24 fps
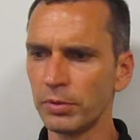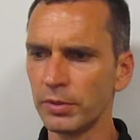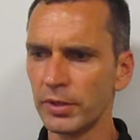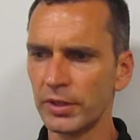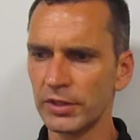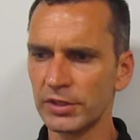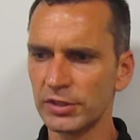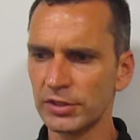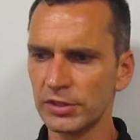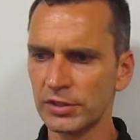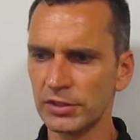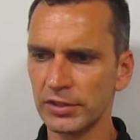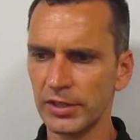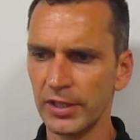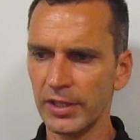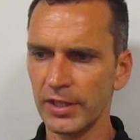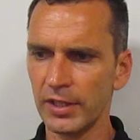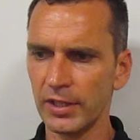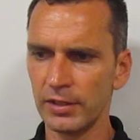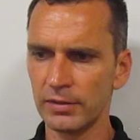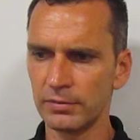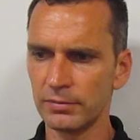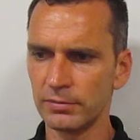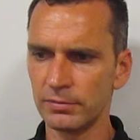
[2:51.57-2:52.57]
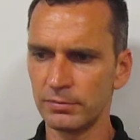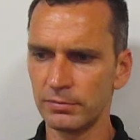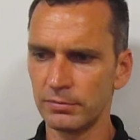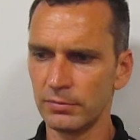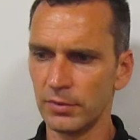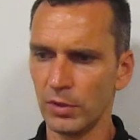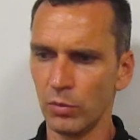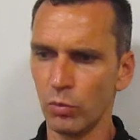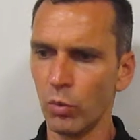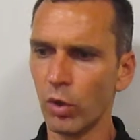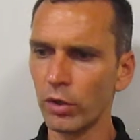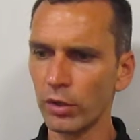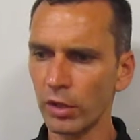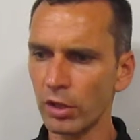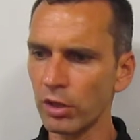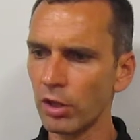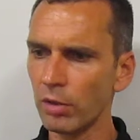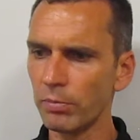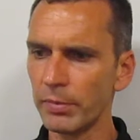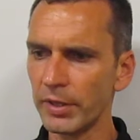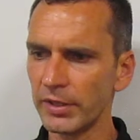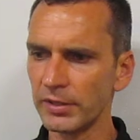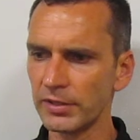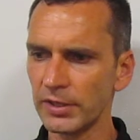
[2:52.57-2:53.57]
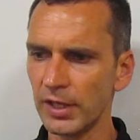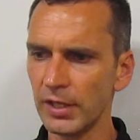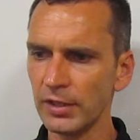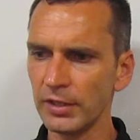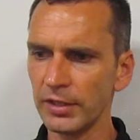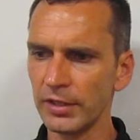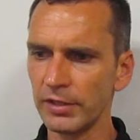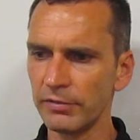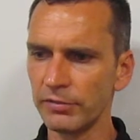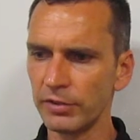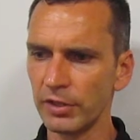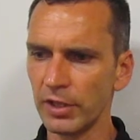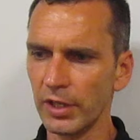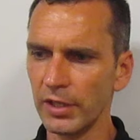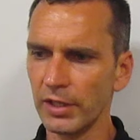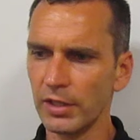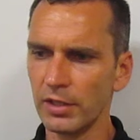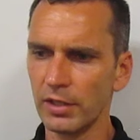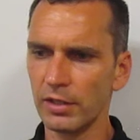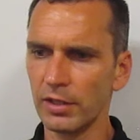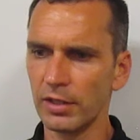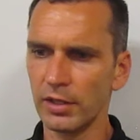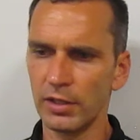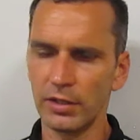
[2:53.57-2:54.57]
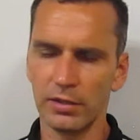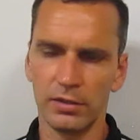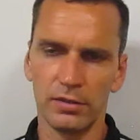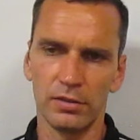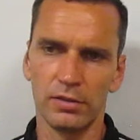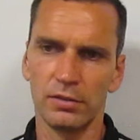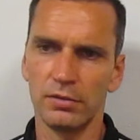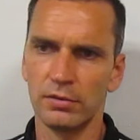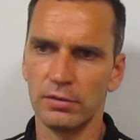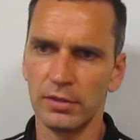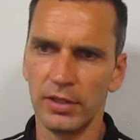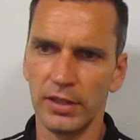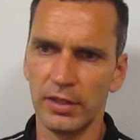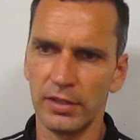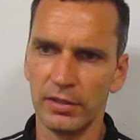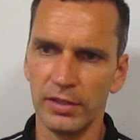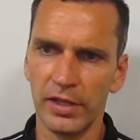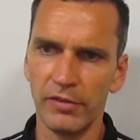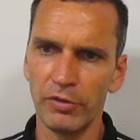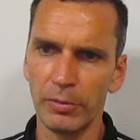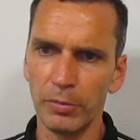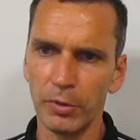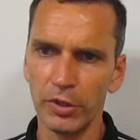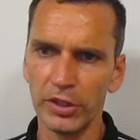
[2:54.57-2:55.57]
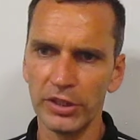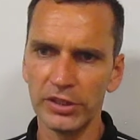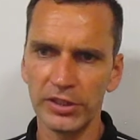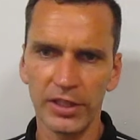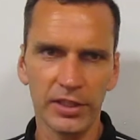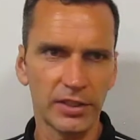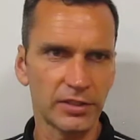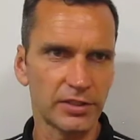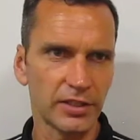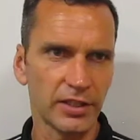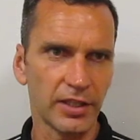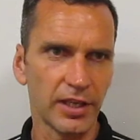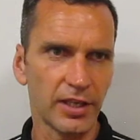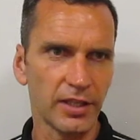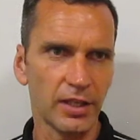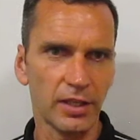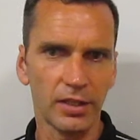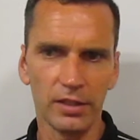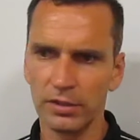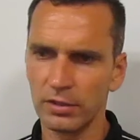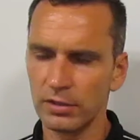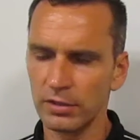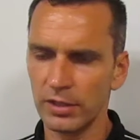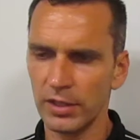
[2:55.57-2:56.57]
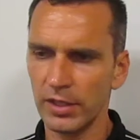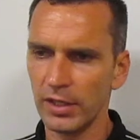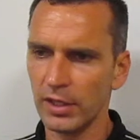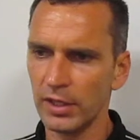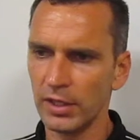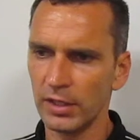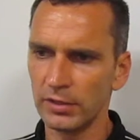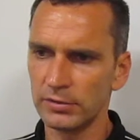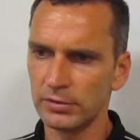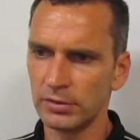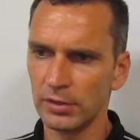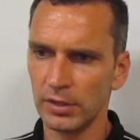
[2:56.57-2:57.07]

It's uh, one club mentality, if you like, that everybody's in it together. Uh,